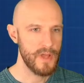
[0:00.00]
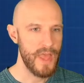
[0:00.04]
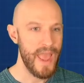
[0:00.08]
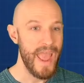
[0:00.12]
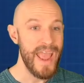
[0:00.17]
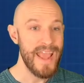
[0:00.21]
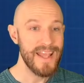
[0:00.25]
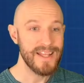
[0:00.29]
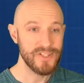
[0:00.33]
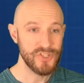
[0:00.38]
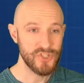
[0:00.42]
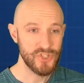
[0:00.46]

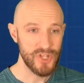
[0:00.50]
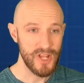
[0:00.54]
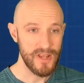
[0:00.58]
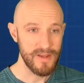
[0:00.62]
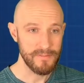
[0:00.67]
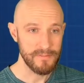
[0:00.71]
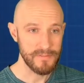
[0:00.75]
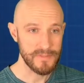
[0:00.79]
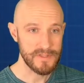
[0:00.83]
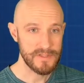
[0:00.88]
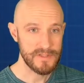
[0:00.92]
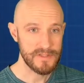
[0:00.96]
8
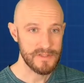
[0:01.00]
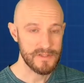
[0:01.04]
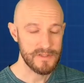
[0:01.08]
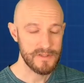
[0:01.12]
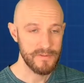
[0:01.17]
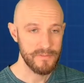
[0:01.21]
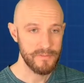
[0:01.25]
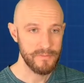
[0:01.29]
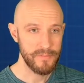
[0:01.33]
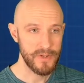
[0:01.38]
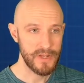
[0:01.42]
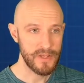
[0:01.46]
gems,
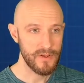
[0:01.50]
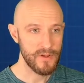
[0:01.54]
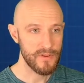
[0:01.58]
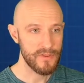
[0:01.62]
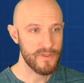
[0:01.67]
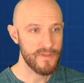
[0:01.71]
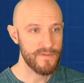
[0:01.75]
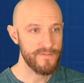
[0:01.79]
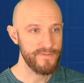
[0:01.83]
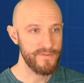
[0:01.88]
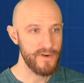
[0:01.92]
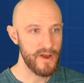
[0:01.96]
but it
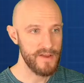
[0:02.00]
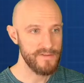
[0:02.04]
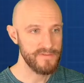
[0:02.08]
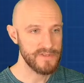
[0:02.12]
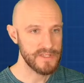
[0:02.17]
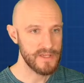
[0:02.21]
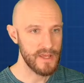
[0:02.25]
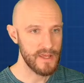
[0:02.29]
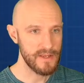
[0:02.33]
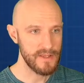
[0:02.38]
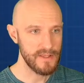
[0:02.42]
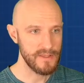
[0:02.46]
costs 5
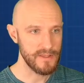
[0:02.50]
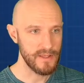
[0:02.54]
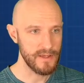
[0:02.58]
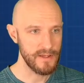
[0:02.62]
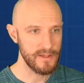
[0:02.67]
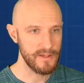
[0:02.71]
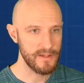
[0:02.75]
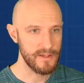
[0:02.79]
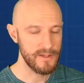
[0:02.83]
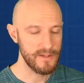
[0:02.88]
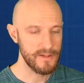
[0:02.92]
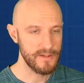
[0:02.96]
to get in
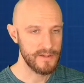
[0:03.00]
there.